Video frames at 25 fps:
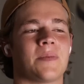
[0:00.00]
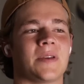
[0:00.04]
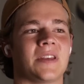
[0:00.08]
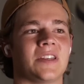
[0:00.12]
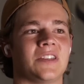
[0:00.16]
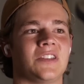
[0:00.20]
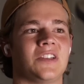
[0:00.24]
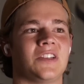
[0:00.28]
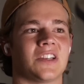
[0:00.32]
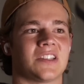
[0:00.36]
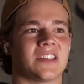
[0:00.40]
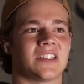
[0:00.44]

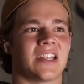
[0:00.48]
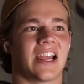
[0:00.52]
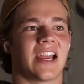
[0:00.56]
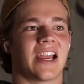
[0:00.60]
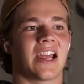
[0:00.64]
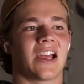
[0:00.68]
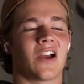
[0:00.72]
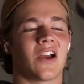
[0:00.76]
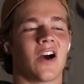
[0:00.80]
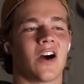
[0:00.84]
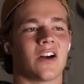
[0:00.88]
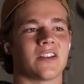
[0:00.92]
is just like
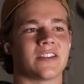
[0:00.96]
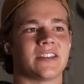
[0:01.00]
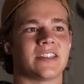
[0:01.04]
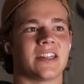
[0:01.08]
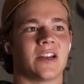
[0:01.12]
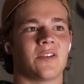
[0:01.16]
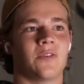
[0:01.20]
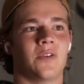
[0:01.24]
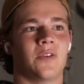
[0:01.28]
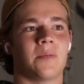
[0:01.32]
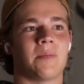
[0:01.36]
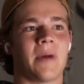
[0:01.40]
a
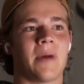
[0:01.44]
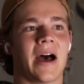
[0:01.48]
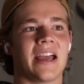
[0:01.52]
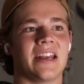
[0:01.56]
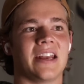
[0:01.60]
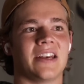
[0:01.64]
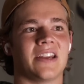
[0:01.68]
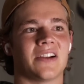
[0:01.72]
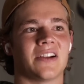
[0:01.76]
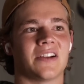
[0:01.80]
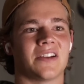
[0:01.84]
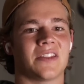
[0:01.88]
constant
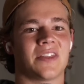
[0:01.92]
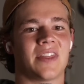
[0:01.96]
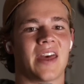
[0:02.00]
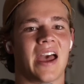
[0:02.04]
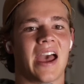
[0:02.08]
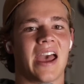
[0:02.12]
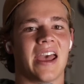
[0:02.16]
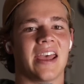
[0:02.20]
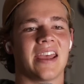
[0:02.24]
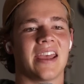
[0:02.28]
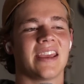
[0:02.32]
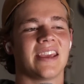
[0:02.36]
reminder
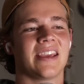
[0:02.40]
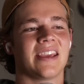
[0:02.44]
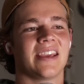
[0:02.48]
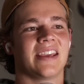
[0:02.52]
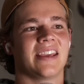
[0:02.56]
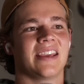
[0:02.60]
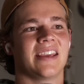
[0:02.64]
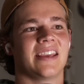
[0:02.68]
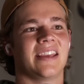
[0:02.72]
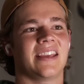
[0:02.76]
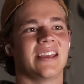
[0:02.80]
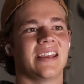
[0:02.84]
that
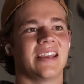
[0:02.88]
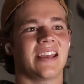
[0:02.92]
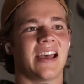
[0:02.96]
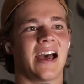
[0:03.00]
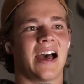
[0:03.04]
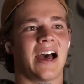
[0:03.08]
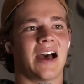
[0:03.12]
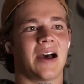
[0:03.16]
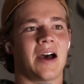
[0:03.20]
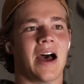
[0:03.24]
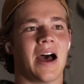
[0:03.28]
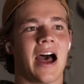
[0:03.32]

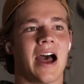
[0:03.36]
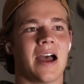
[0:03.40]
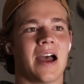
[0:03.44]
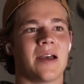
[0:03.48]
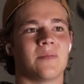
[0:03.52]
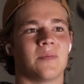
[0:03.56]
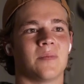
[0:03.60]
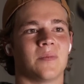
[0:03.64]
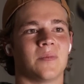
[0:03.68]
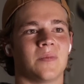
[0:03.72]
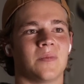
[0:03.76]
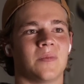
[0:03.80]

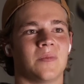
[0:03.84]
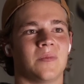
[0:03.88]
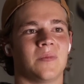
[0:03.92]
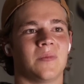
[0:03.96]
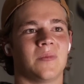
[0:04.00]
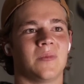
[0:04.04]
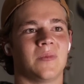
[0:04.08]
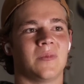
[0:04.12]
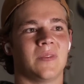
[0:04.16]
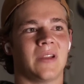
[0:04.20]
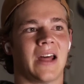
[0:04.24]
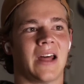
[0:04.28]
I'm
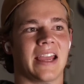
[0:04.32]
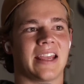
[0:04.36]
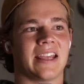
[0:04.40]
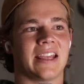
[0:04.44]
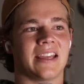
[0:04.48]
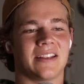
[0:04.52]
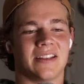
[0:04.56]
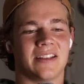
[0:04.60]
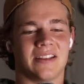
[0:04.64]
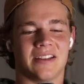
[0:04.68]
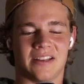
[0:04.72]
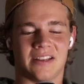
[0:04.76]

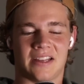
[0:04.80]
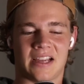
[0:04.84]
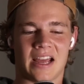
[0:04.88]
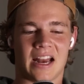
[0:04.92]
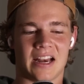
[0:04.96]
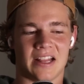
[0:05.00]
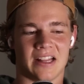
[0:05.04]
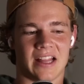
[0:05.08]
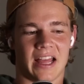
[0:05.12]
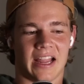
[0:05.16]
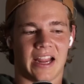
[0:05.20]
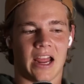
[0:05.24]
kind
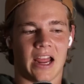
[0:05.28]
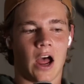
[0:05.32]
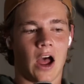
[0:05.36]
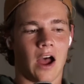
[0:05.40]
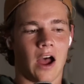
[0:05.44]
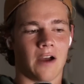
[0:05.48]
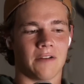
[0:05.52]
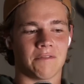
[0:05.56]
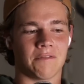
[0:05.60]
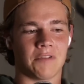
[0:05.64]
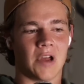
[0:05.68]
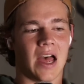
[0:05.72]
of like
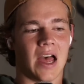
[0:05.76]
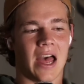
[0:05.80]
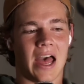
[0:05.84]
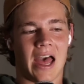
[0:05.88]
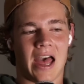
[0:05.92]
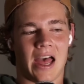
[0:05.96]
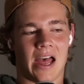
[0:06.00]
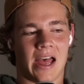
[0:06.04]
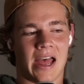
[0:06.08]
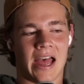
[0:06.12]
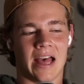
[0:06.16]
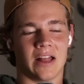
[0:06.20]
a
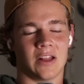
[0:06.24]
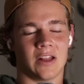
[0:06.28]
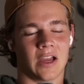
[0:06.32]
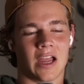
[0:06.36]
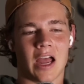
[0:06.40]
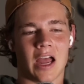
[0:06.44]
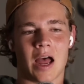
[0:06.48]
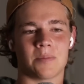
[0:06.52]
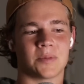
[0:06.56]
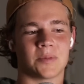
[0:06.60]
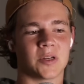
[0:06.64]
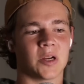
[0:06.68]

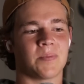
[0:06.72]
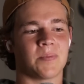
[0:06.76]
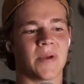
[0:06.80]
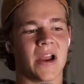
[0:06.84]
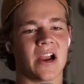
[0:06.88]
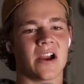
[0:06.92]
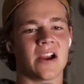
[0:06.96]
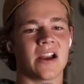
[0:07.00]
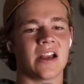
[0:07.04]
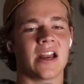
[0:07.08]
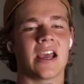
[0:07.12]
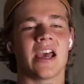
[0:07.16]
helicopter
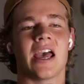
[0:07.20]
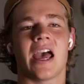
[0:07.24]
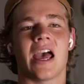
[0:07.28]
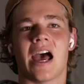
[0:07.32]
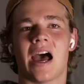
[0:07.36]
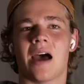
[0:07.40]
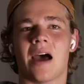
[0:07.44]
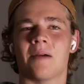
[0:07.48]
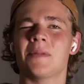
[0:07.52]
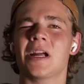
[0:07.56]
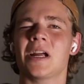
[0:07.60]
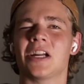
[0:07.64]
parent.
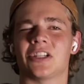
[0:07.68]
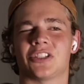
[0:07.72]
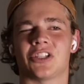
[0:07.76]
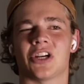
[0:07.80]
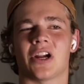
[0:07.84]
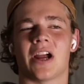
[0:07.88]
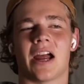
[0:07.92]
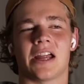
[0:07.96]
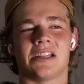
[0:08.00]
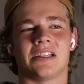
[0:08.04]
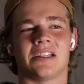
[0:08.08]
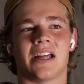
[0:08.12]
I'm not
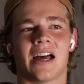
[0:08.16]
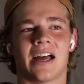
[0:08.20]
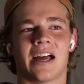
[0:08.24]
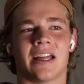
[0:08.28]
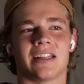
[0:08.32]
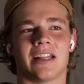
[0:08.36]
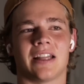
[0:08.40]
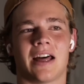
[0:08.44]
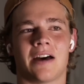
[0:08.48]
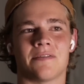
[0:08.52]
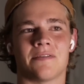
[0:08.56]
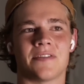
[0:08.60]
sure I
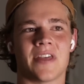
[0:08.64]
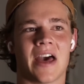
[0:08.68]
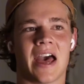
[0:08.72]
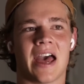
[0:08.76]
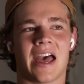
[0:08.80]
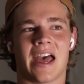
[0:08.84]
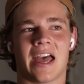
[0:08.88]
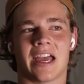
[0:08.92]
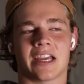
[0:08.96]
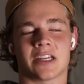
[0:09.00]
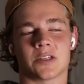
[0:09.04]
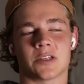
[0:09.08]
love
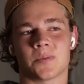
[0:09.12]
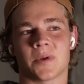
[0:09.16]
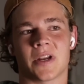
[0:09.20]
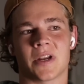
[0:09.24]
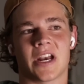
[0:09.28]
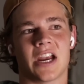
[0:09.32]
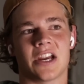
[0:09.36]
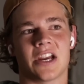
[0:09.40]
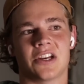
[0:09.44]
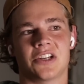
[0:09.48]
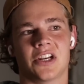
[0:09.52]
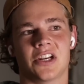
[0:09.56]
that
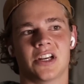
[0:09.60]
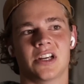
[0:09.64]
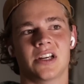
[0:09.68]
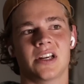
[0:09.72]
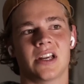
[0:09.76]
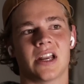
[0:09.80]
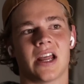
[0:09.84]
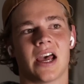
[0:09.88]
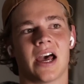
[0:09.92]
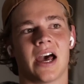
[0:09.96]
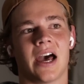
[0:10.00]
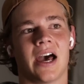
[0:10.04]

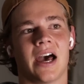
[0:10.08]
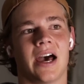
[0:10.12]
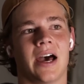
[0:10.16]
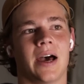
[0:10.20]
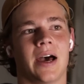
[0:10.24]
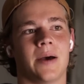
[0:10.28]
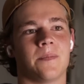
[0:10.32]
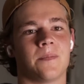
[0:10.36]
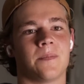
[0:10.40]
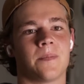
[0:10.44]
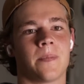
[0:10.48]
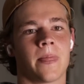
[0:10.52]
explanation.
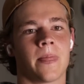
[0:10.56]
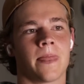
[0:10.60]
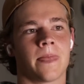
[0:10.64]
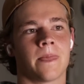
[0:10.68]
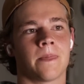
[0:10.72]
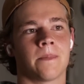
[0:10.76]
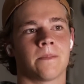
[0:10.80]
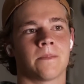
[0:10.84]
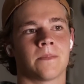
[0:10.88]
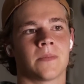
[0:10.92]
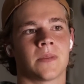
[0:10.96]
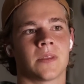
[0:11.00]

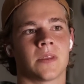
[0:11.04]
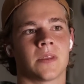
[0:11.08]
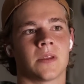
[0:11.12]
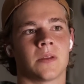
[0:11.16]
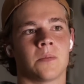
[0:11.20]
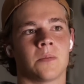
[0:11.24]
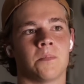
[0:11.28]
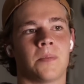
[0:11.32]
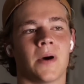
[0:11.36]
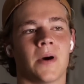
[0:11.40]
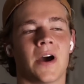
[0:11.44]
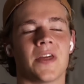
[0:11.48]

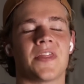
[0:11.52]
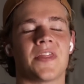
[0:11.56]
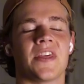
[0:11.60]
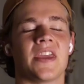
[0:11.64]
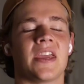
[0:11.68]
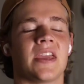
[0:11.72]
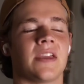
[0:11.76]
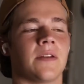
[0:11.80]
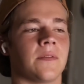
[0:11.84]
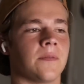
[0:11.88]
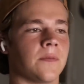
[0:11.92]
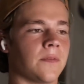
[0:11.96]
But
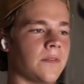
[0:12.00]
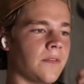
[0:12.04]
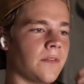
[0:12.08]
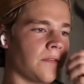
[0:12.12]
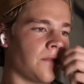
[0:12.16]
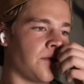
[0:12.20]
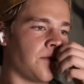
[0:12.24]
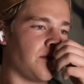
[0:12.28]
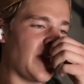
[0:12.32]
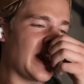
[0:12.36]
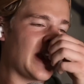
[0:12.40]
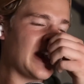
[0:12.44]
the
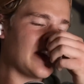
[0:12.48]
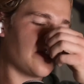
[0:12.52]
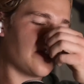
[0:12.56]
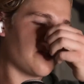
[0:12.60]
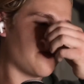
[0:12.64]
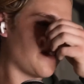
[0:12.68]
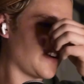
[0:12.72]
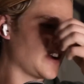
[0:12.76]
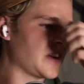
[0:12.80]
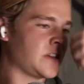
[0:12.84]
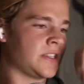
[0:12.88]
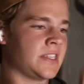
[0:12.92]
faith
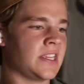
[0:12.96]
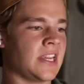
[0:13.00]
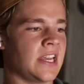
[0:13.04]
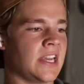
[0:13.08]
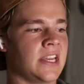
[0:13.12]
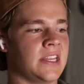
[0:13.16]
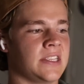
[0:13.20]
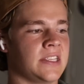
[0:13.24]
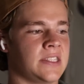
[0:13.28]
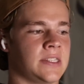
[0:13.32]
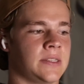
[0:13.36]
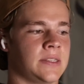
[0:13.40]

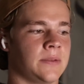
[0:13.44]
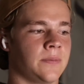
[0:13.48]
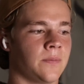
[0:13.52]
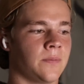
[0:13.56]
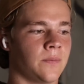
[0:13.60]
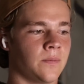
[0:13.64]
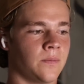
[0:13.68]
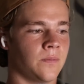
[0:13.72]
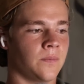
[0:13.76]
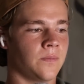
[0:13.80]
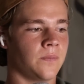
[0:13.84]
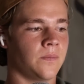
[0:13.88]
versus
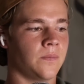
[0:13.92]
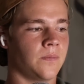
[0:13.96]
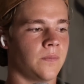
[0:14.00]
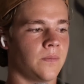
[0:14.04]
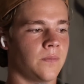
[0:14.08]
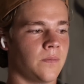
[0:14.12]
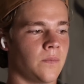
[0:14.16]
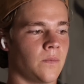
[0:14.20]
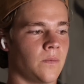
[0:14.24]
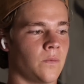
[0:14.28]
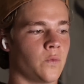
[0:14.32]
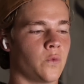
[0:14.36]

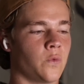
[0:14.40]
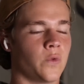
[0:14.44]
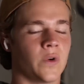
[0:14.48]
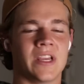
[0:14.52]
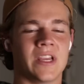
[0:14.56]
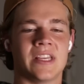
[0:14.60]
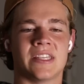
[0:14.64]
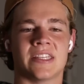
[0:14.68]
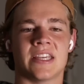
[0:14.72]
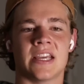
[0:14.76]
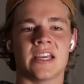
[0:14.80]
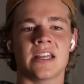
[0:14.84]

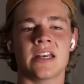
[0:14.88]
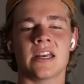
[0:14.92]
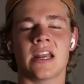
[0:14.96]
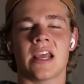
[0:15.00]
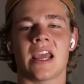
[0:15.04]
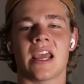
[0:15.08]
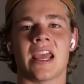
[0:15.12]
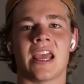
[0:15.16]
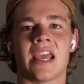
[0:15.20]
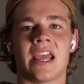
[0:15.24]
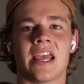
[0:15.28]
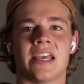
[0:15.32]
reason
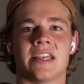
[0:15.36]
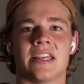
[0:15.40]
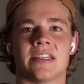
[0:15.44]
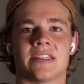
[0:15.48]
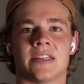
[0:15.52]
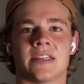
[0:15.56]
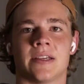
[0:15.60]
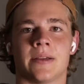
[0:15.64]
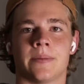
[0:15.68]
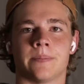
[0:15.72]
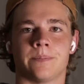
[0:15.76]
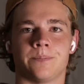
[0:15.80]
is